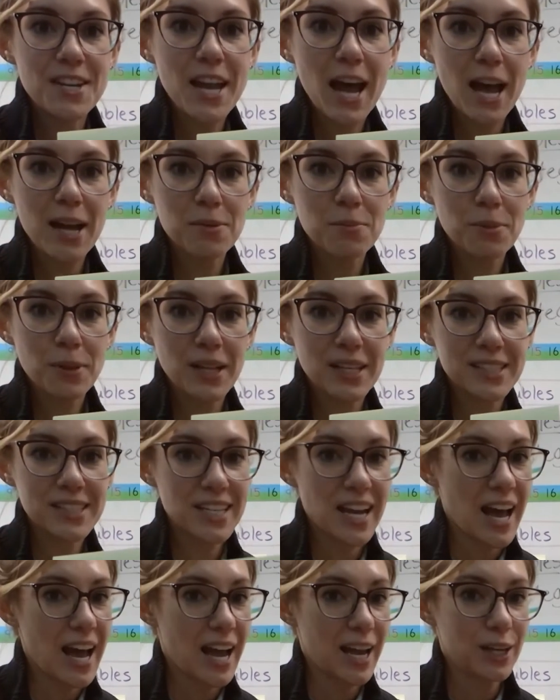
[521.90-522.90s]
9
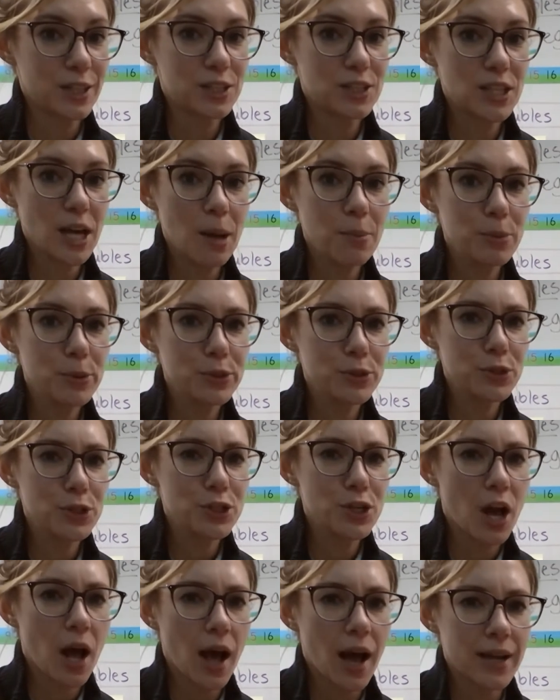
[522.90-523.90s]
plus 9. Doubles
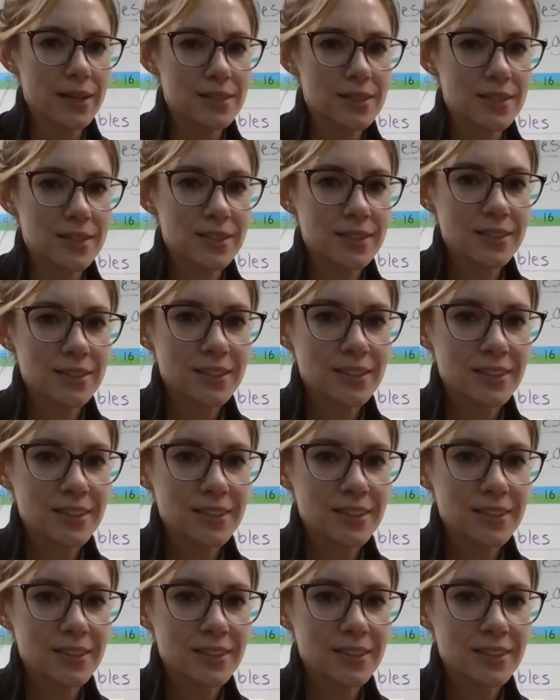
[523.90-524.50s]
or not?